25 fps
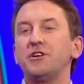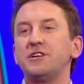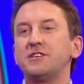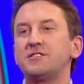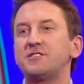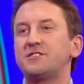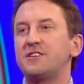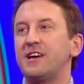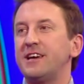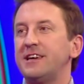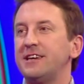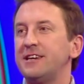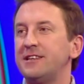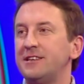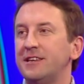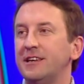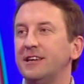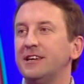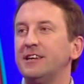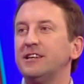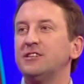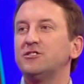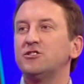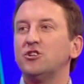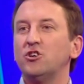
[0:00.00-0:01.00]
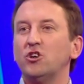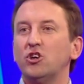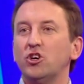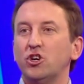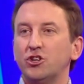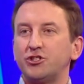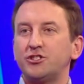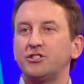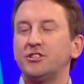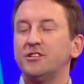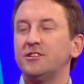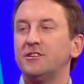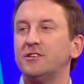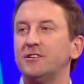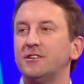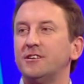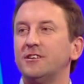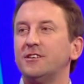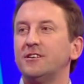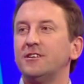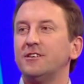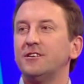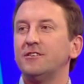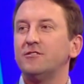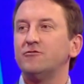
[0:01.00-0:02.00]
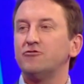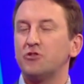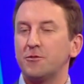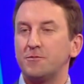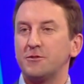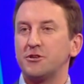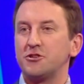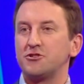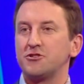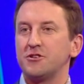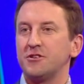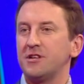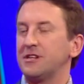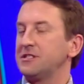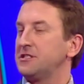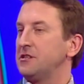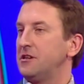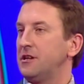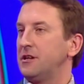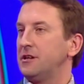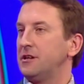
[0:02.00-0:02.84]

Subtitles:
what he's saying is utter rubbish, and that's a